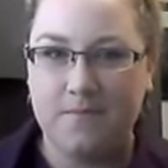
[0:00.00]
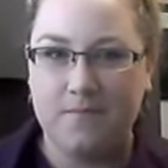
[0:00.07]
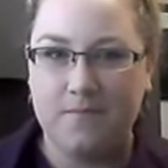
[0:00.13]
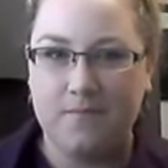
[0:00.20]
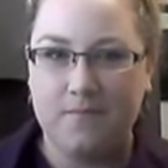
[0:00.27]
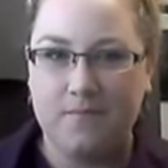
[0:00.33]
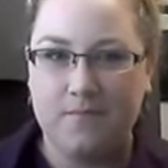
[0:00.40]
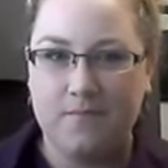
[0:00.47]

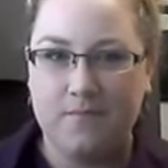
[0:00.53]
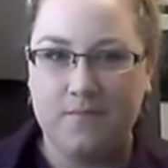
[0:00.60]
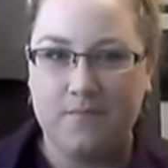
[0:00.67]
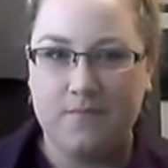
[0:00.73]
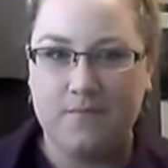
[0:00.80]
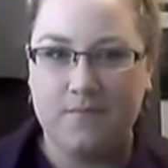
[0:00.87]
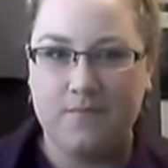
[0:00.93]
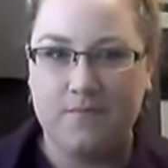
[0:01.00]

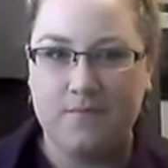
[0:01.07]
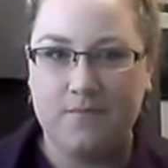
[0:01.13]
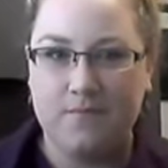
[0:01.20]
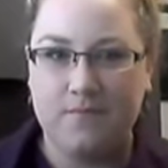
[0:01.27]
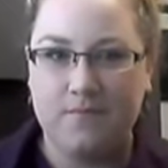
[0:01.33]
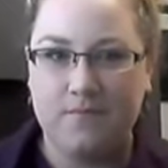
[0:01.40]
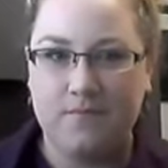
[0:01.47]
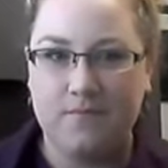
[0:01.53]

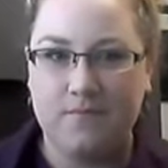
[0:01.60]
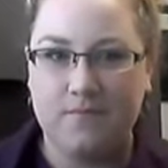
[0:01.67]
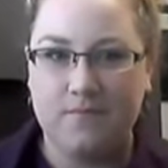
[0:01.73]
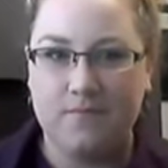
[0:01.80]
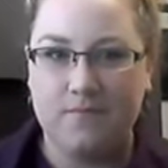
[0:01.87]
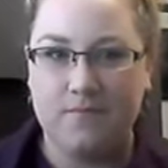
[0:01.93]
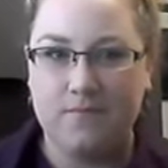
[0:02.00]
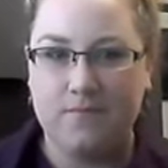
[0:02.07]

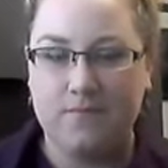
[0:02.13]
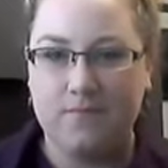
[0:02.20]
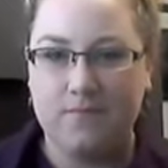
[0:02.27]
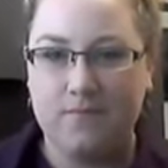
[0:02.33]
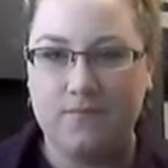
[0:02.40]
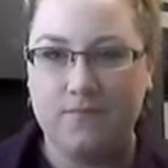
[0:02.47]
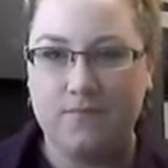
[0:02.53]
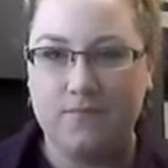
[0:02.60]

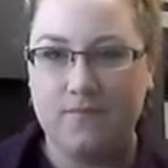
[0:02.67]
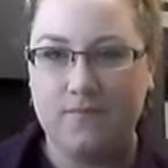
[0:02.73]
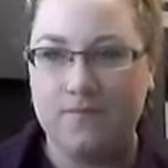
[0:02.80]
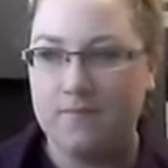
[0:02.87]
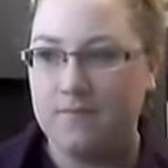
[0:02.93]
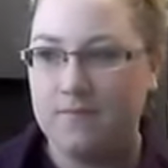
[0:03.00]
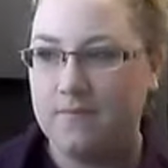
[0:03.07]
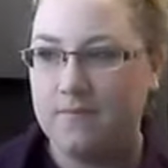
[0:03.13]

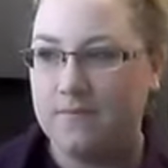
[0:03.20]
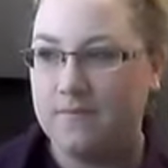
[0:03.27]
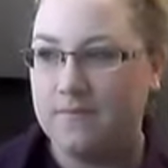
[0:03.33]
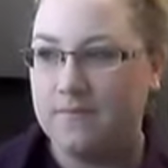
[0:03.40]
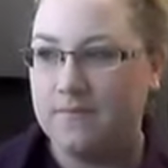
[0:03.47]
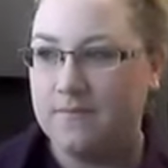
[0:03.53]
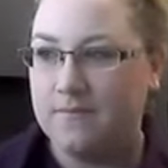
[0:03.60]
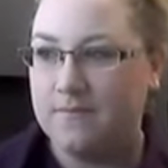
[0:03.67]

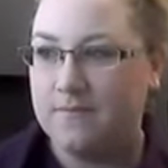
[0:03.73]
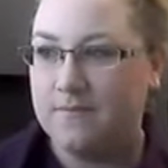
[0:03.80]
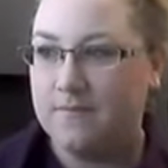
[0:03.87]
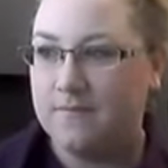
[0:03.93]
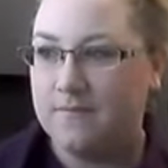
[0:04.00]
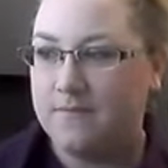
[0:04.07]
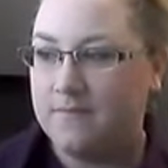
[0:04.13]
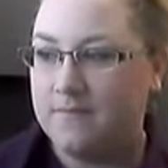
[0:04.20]

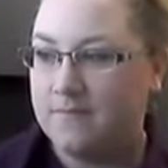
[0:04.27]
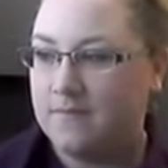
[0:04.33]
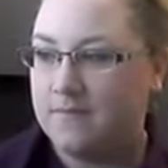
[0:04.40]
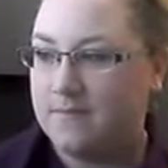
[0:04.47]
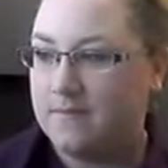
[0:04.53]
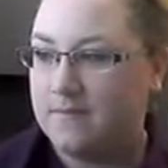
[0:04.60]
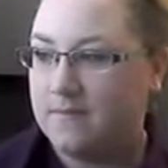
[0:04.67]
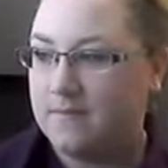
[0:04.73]

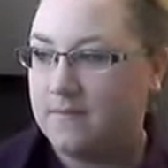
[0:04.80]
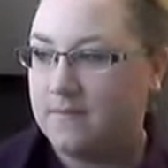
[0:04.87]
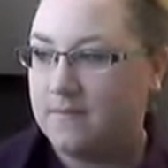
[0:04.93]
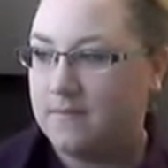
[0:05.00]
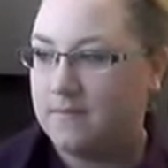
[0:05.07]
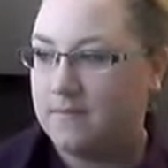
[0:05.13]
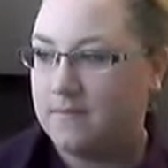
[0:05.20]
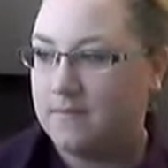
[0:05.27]

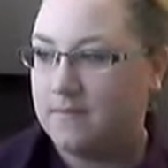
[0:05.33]
This person isn't speaking.